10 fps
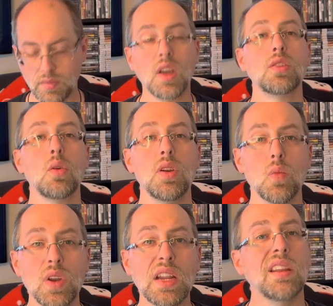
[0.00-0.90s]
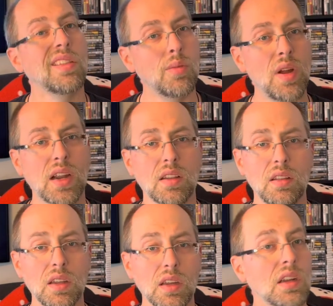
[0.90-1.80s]
Let's go ahead and read the back of
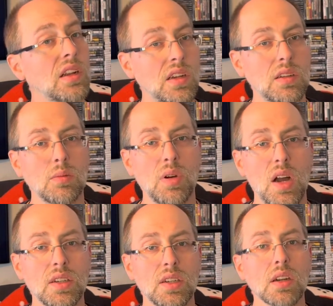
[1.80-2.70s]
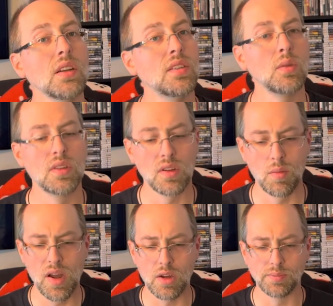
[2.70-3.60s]
the box here and see what it's all
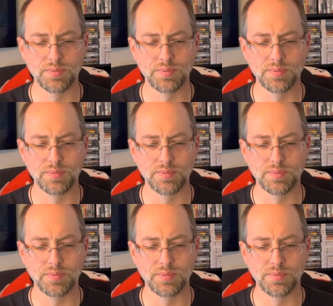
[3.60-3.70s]
about.